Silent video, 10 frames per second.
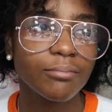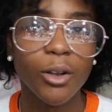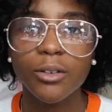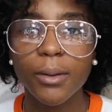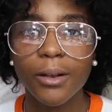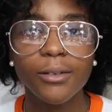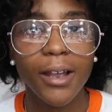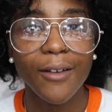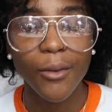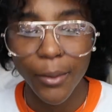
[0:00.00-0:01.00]
rose petals are
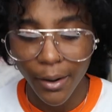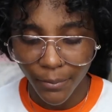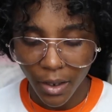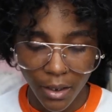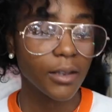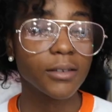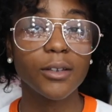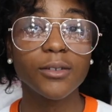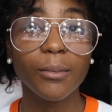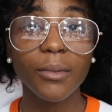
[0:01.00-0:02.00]
everywhere.
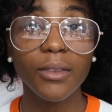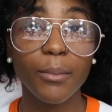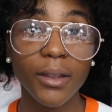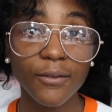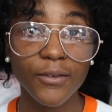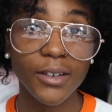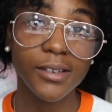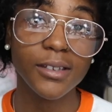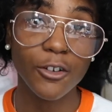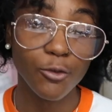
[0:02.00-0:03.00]
So some of the
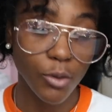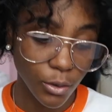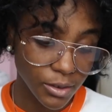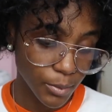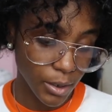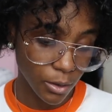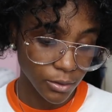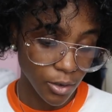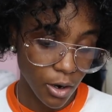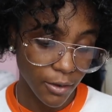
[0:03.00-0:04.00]
benefits of rose
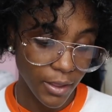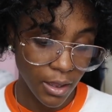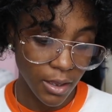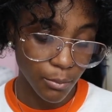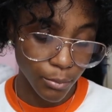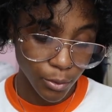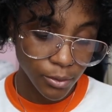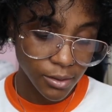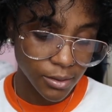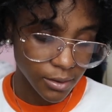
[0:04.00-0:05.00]
petals are that it
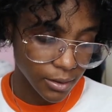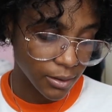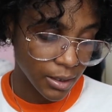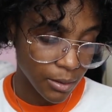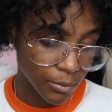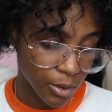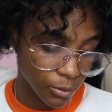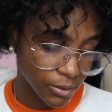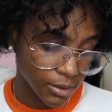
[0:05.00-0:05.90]
boosts the immune